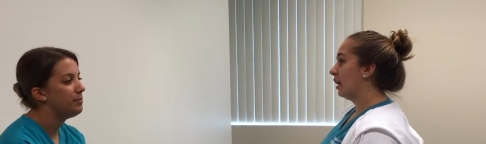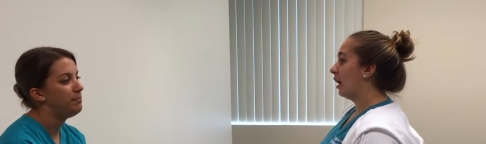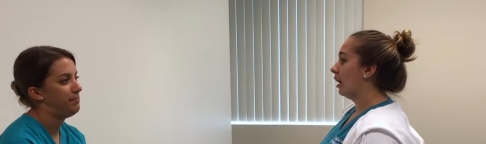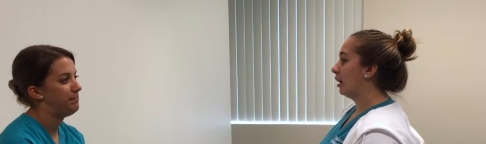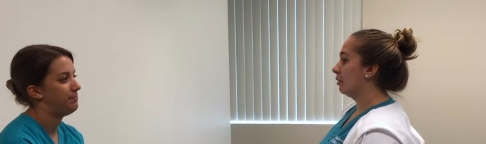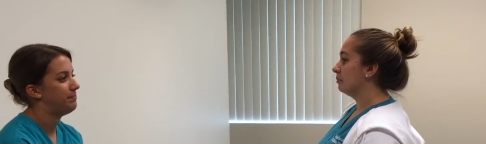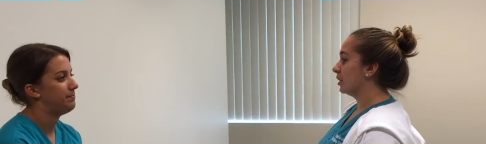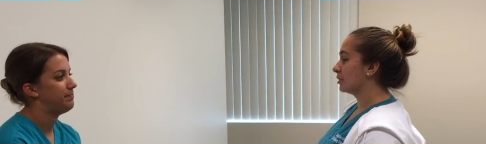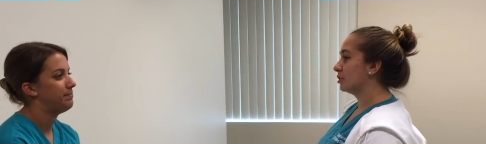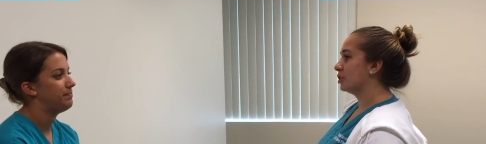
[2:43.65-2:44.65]
Speaker 1: Um,
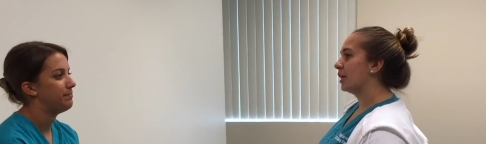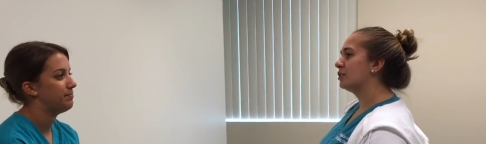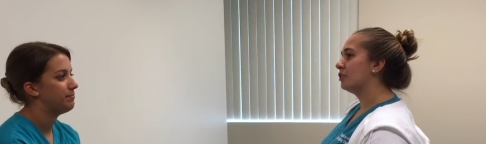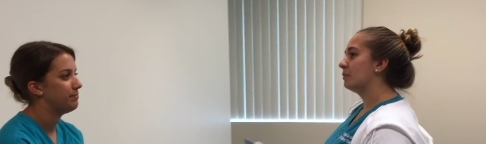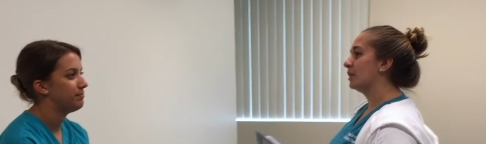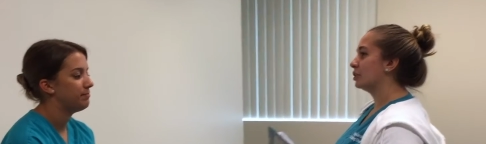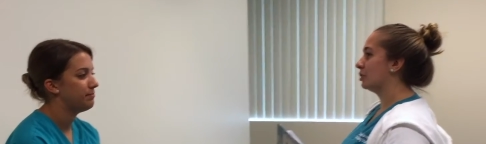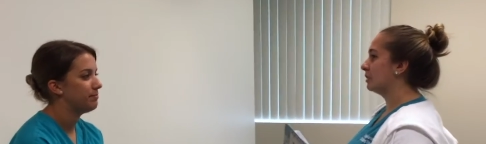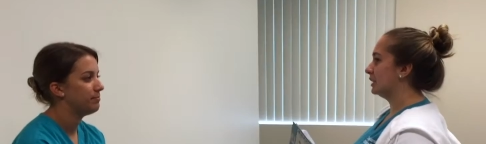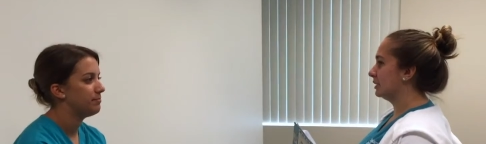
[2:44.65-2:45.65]
Dr. Chen told me that she
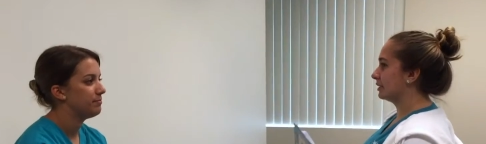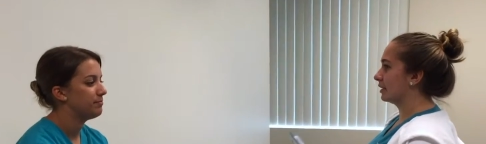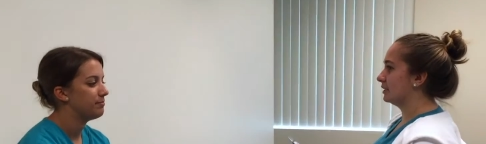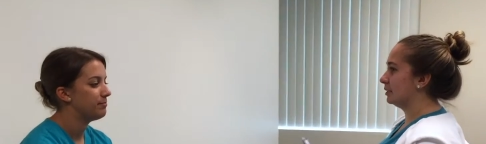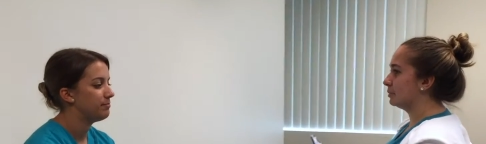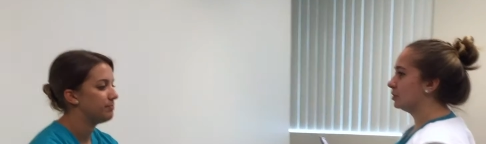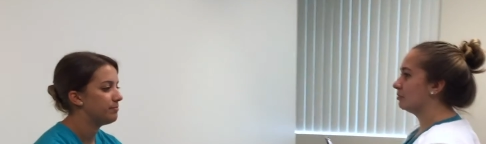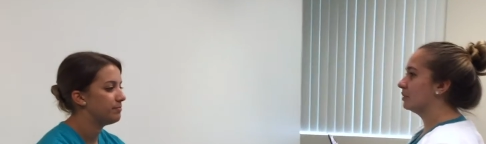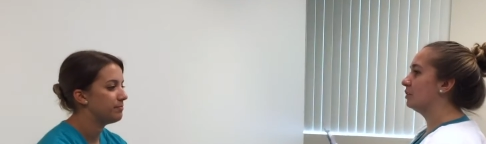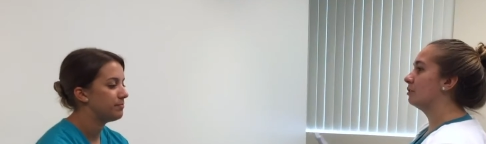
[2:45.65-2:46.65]
already discussed Epogen
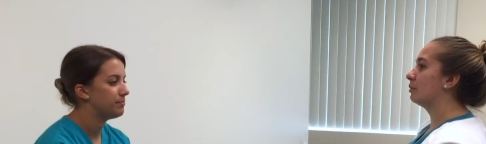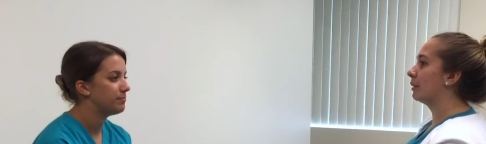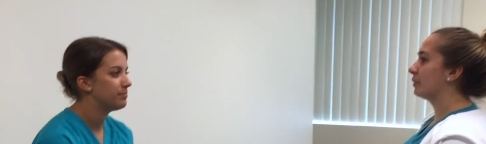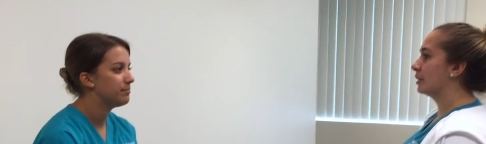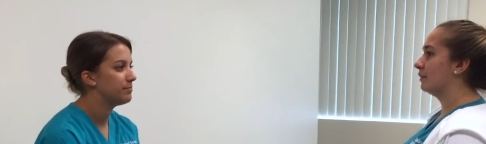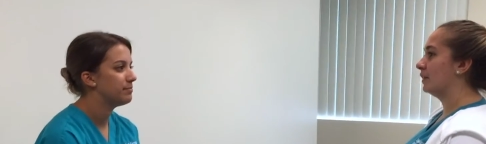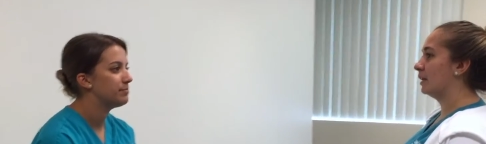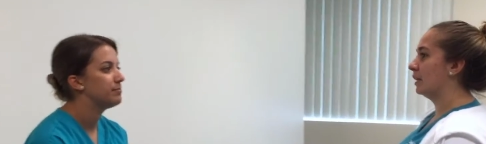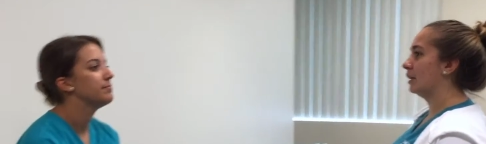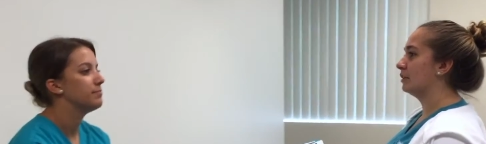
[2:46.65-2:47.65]
with you, why we're giving
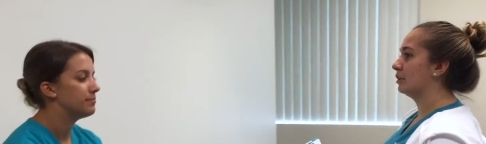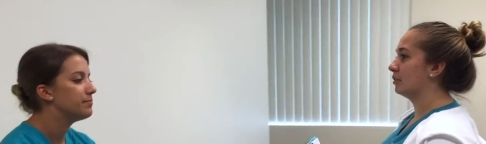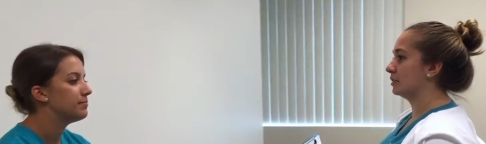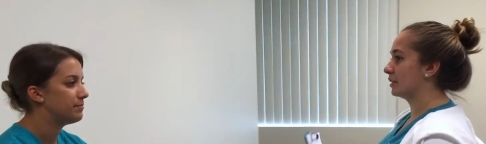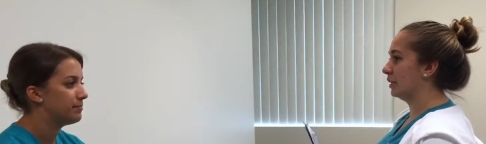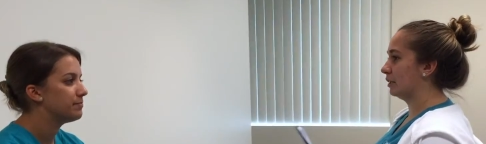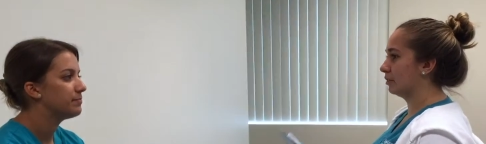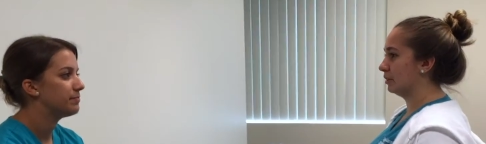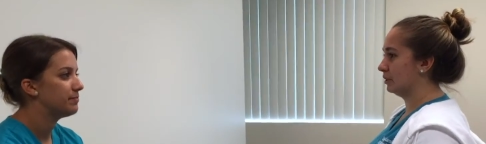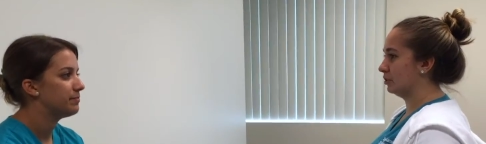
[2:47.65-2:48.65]
it, you know, it's going to
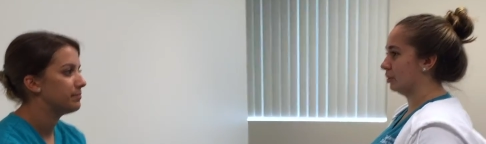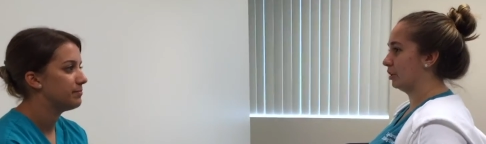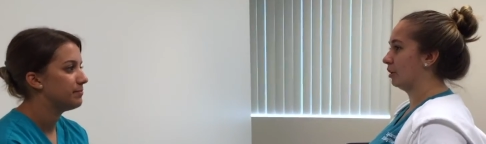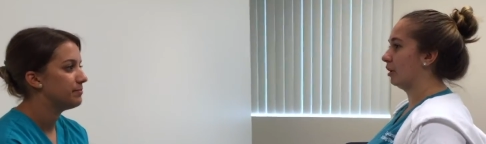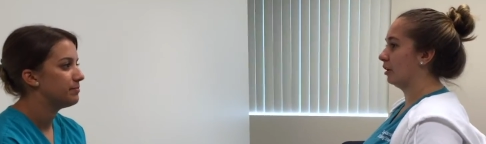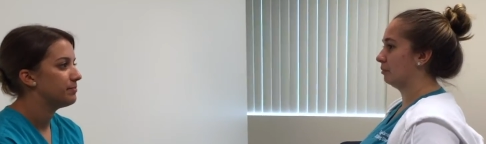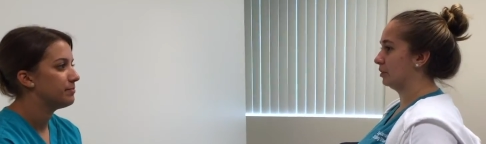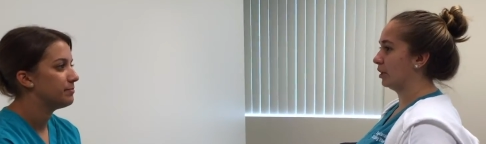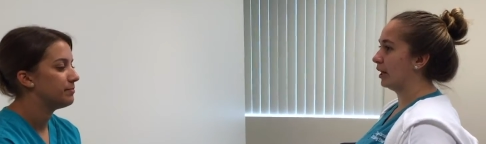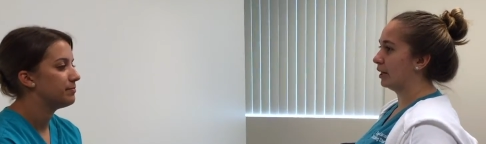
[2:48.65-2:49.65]
increase your um,
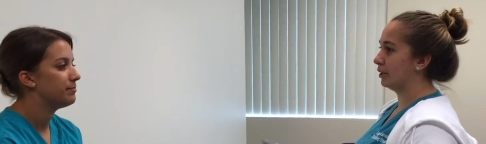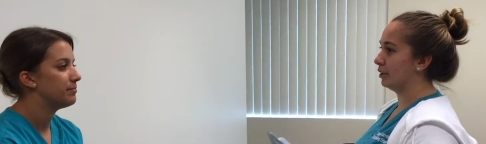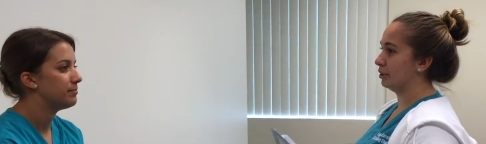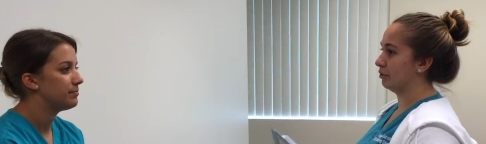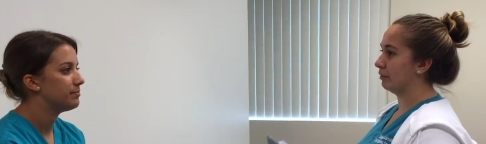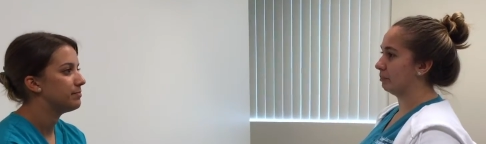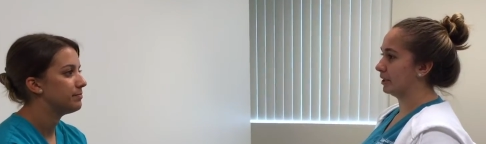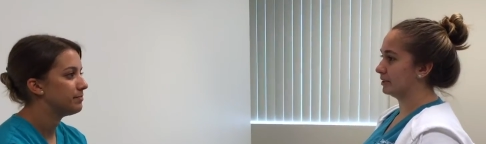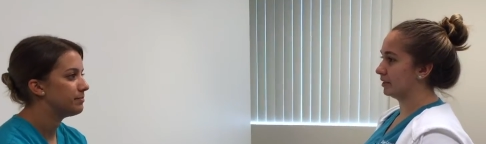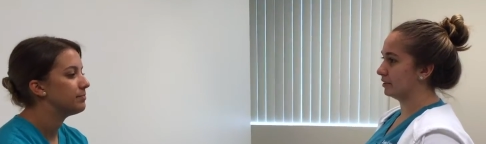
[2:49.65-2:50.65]
your iron and your red
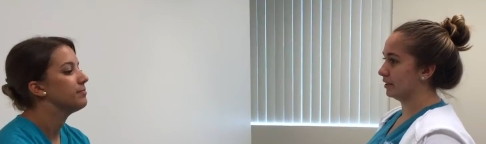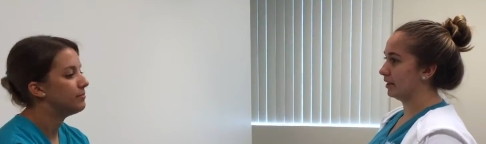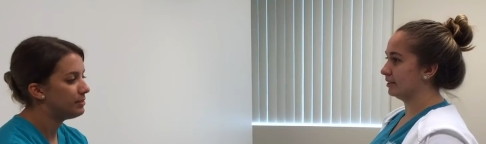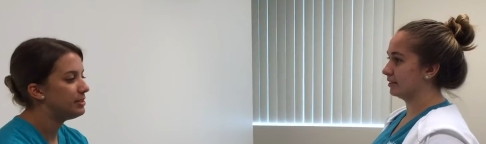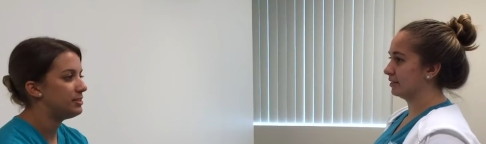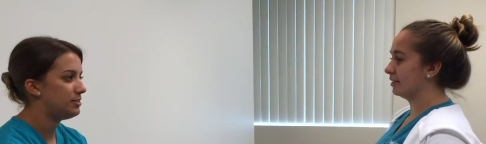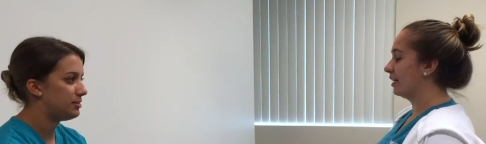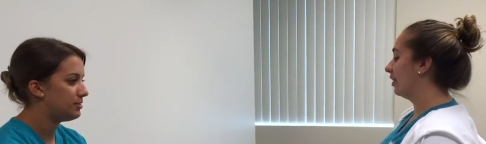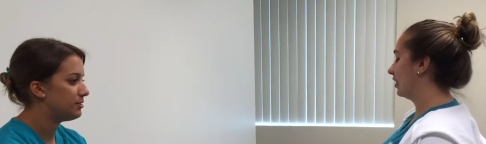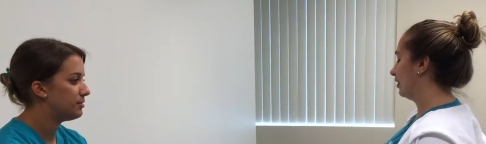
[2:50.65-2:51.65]
blood cells, yes? Yes.
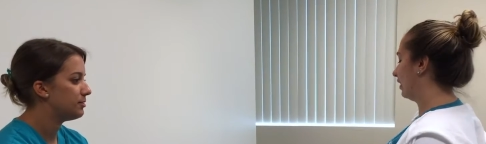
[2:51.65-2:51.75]
Okay,